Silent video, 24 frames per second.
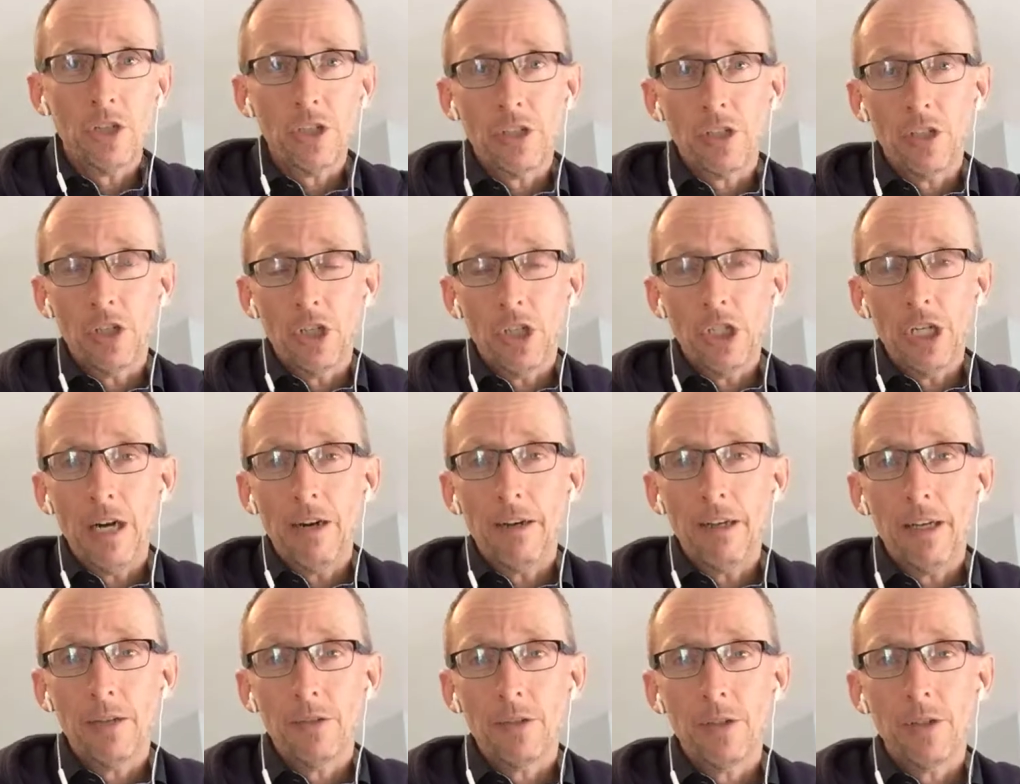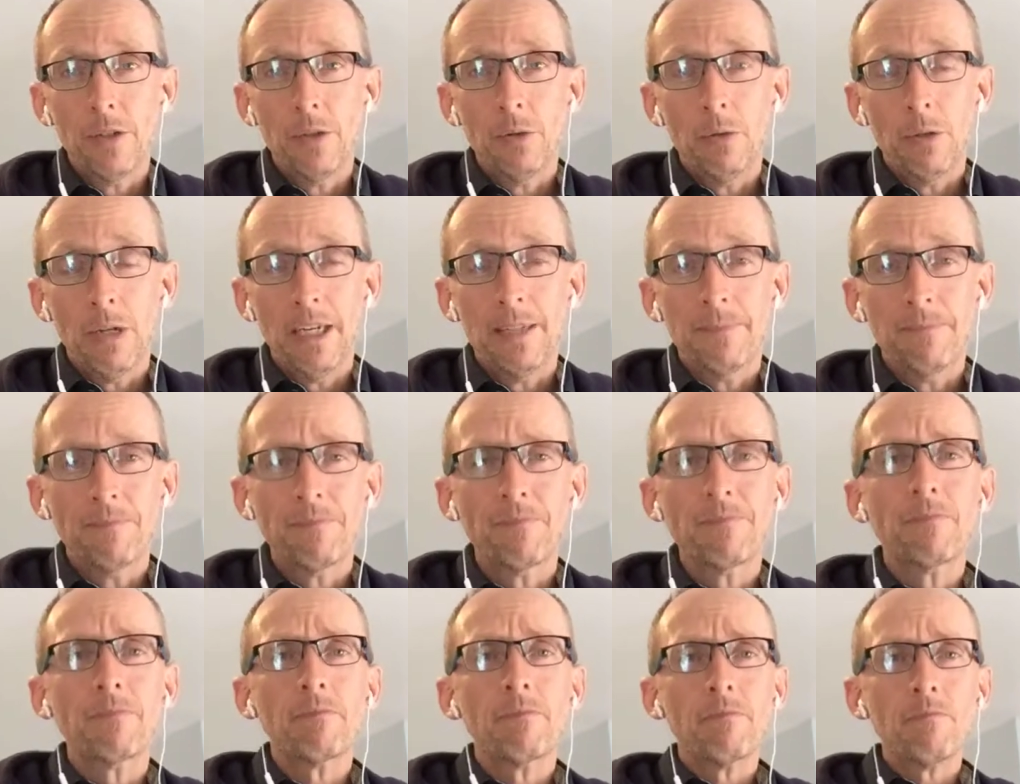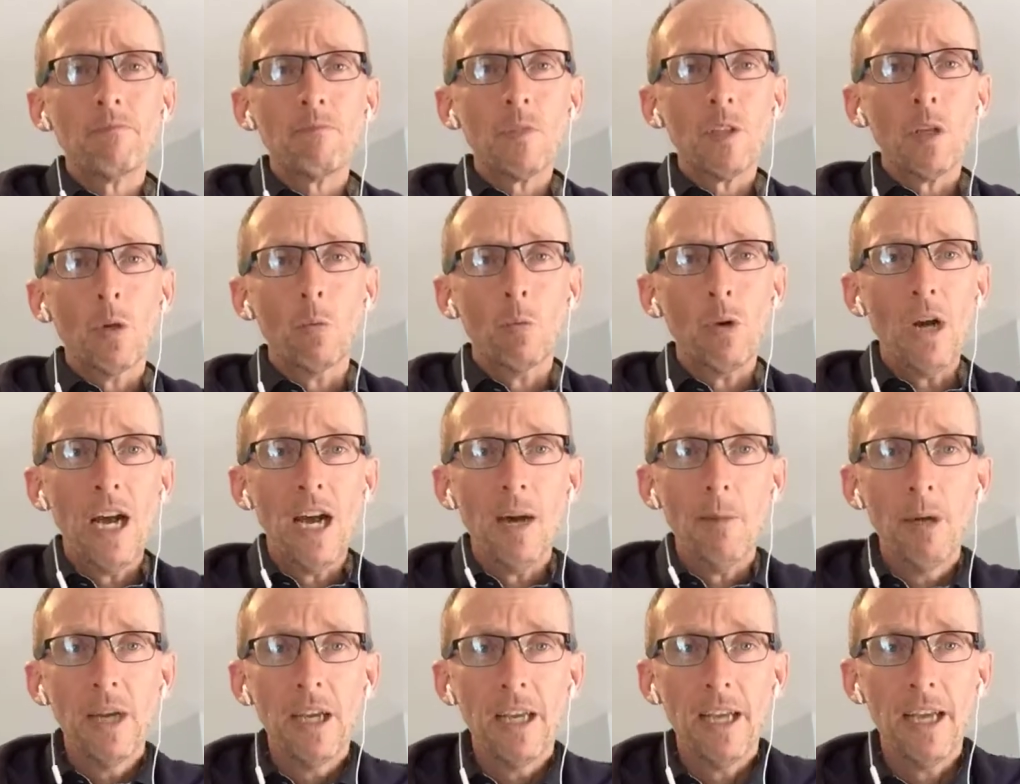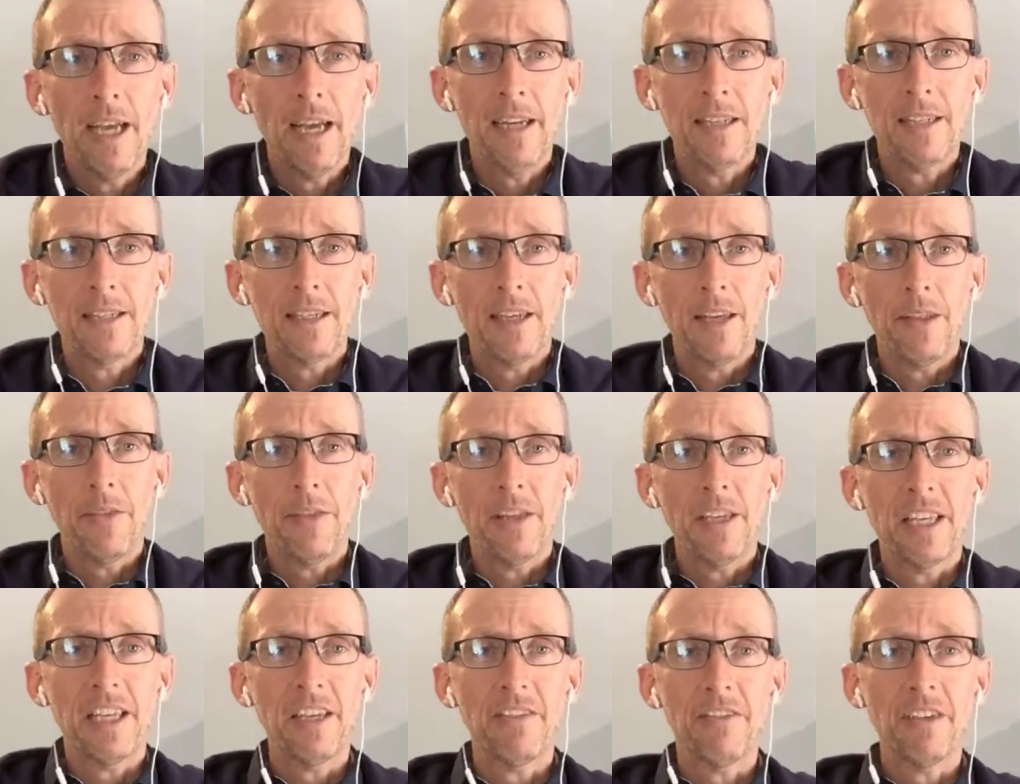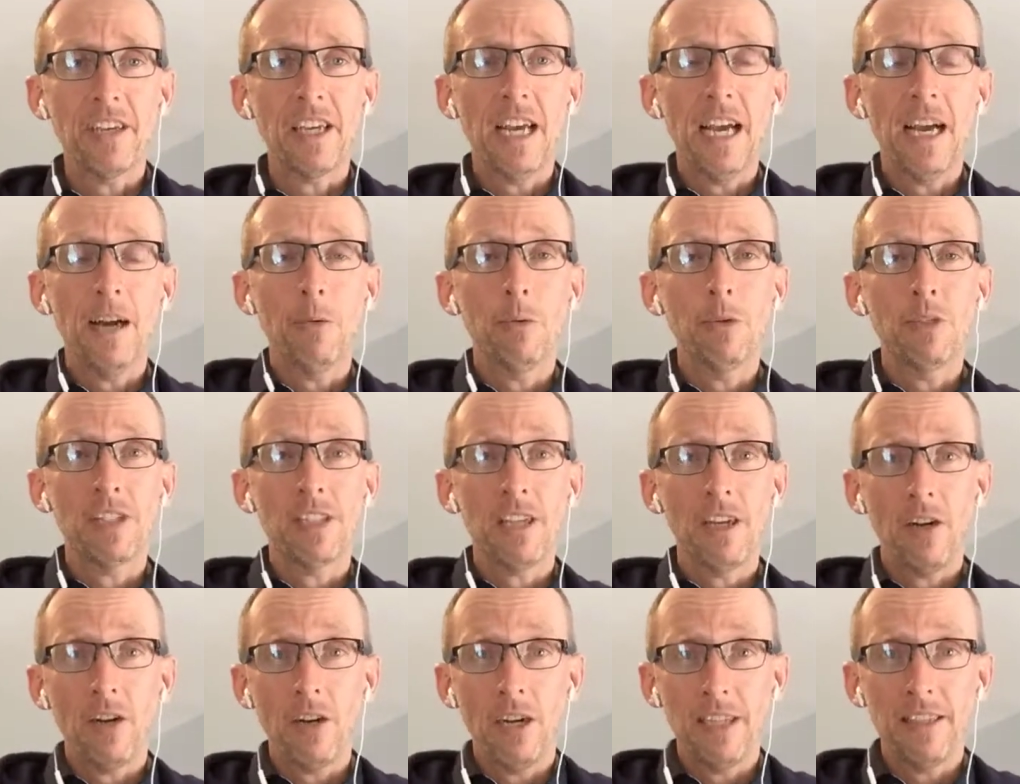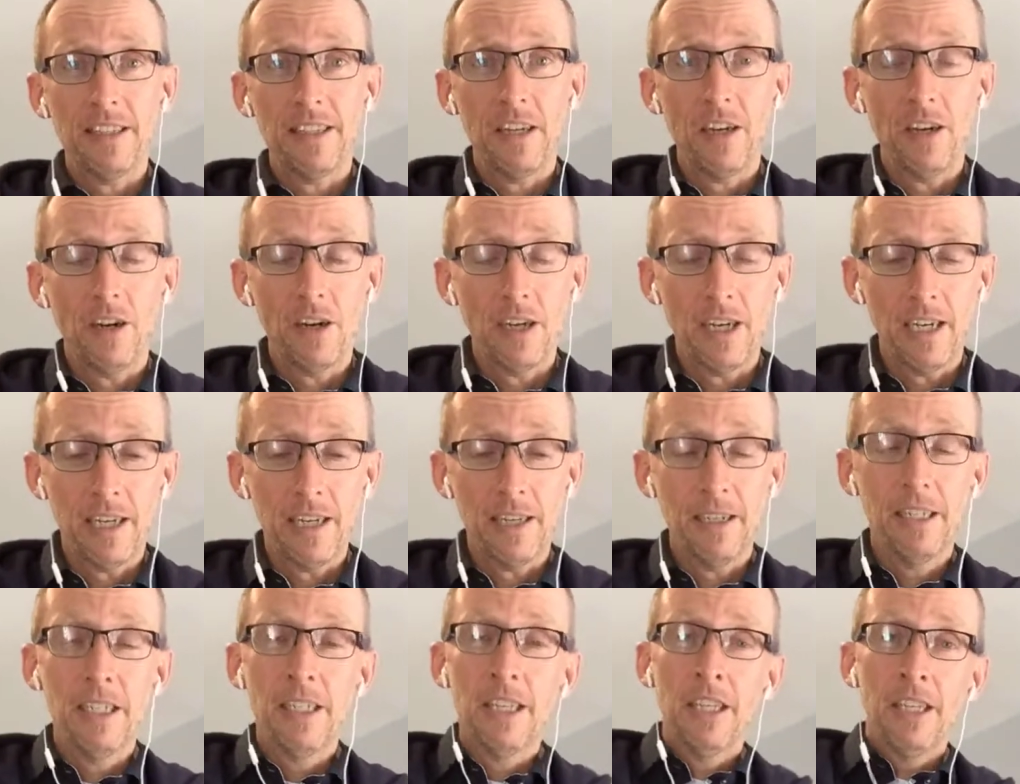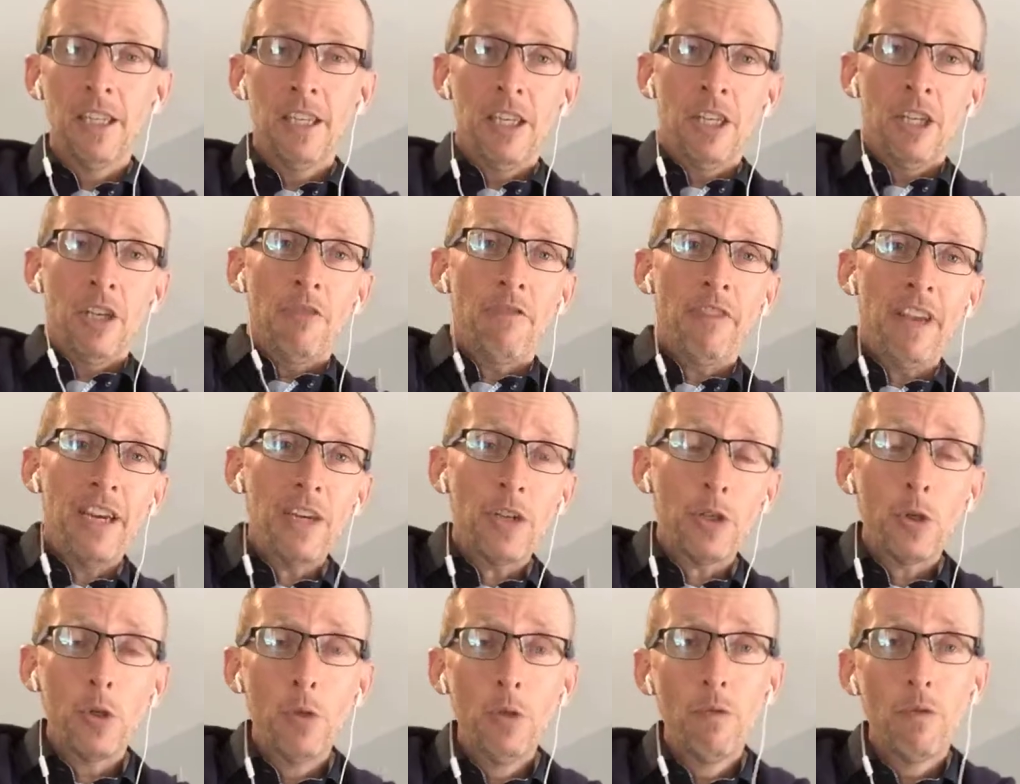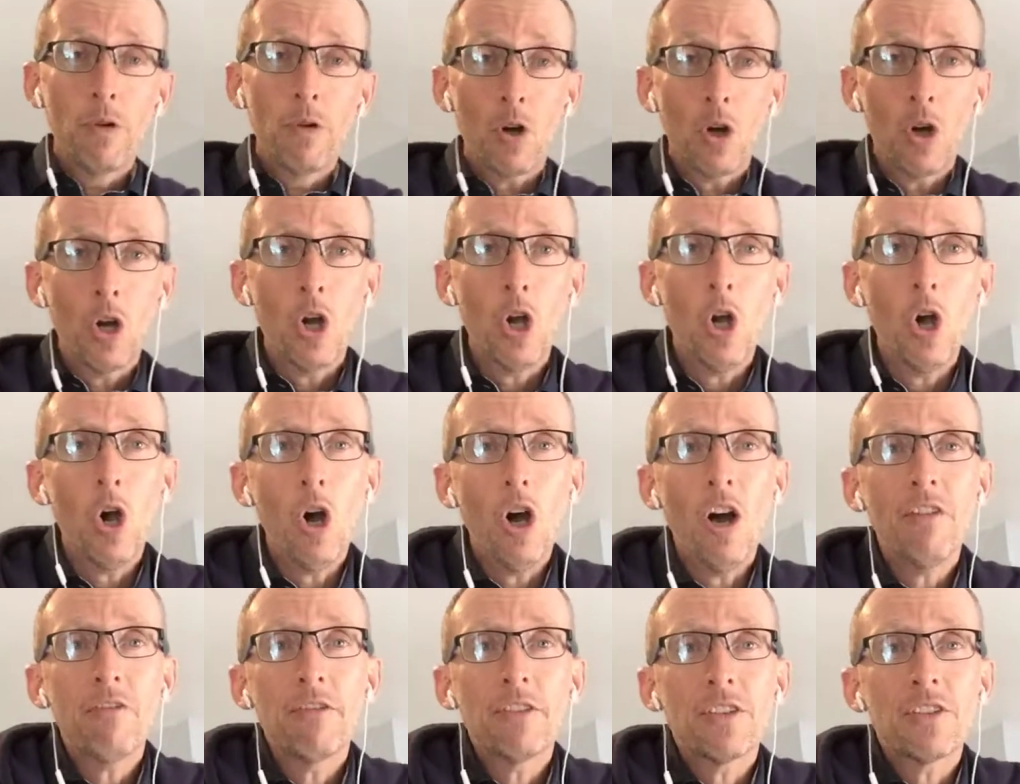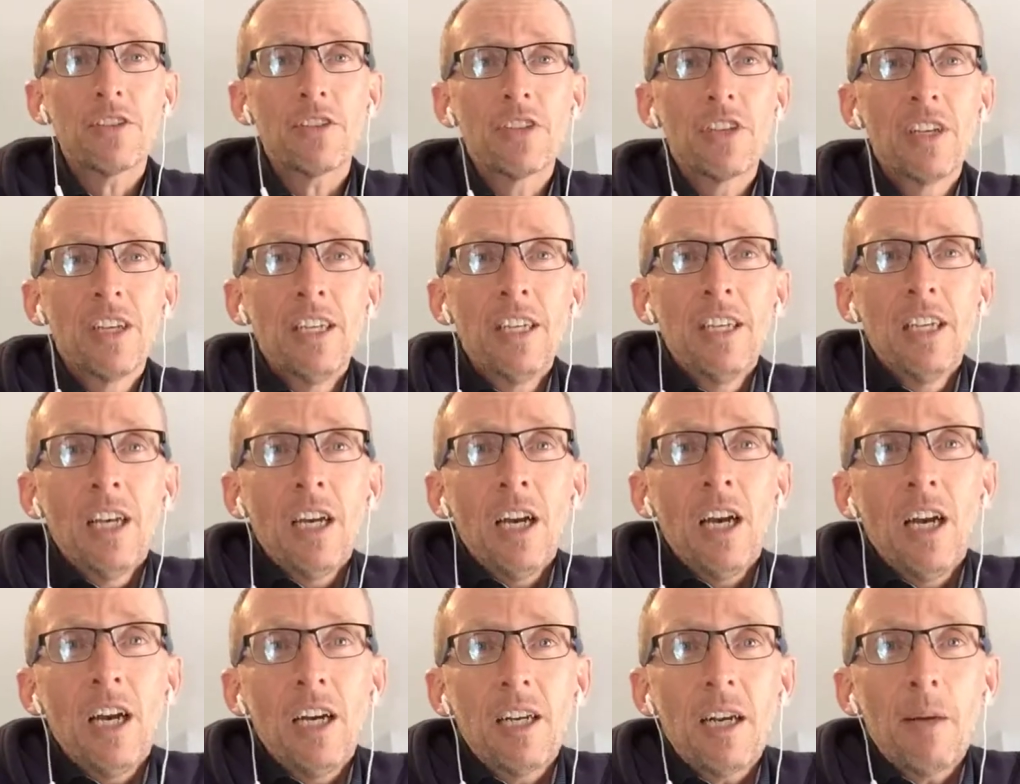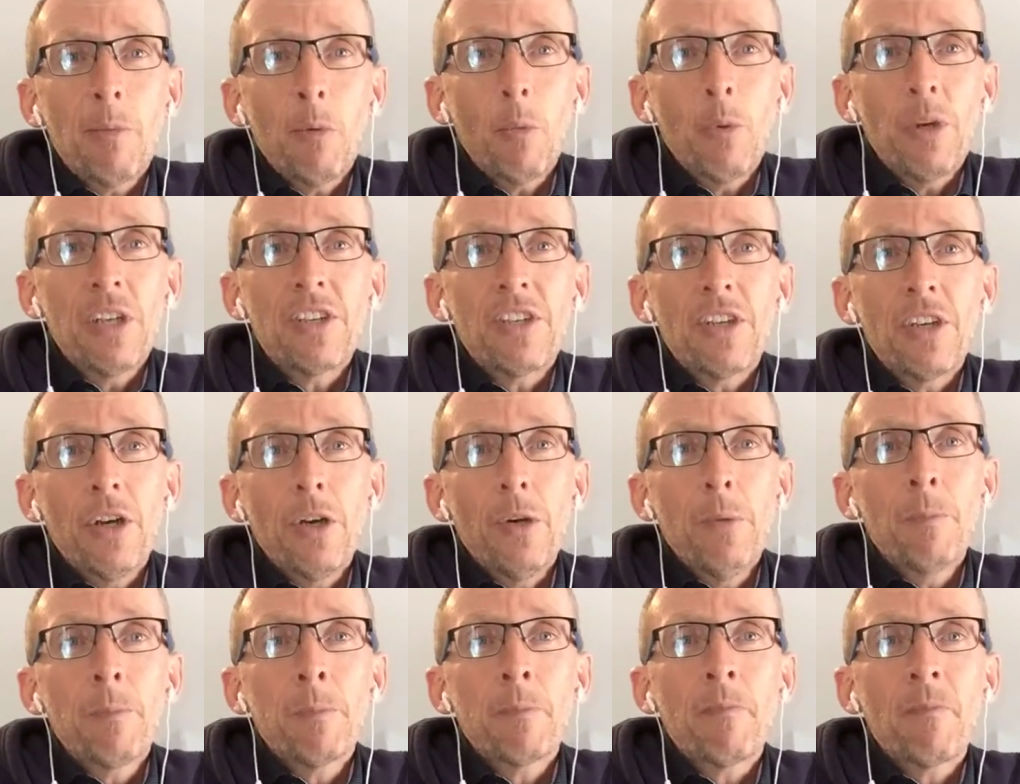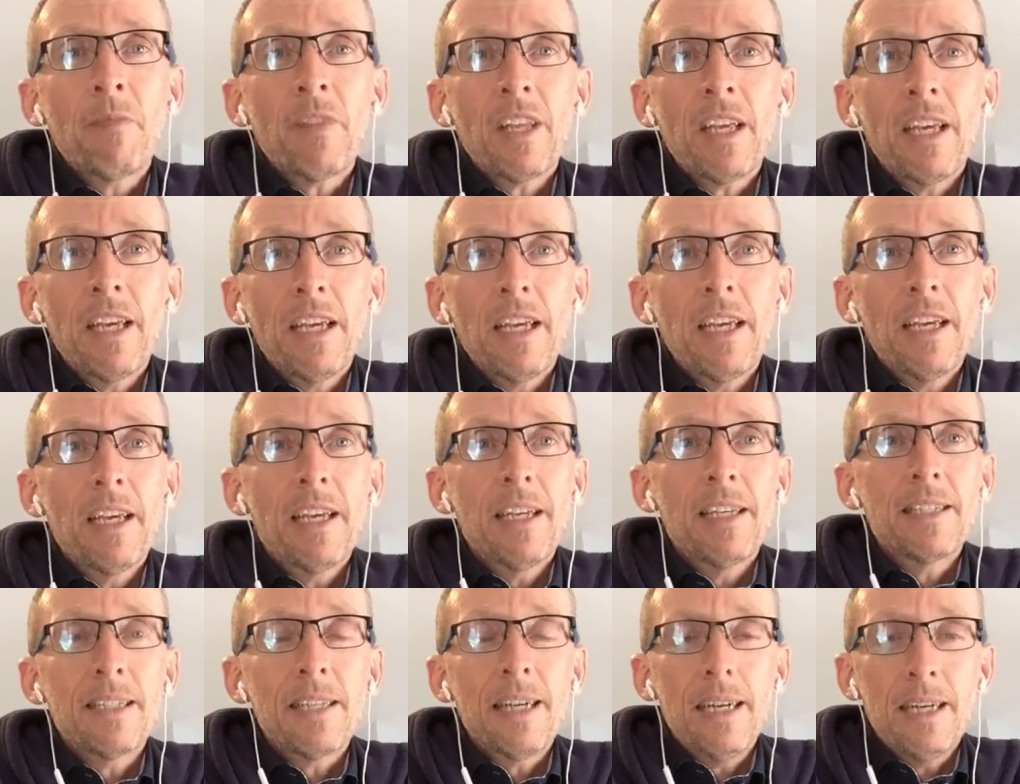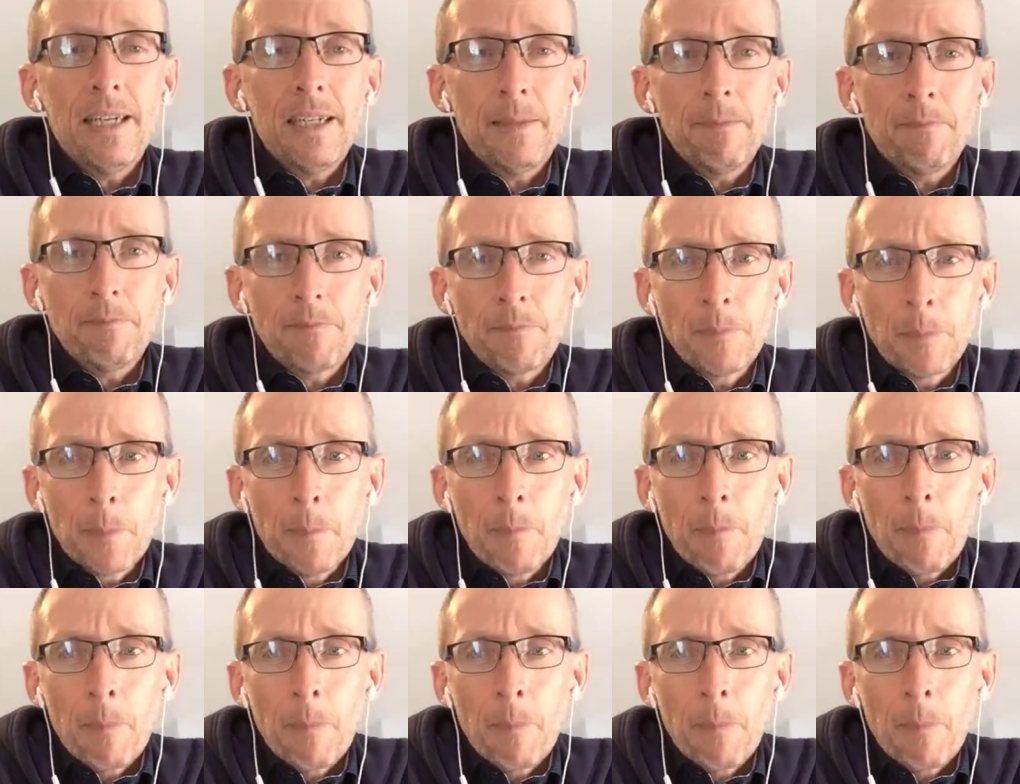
just a shout out to Rob at Thinkific. I was there at their Vancouver office a couple weeks ago, and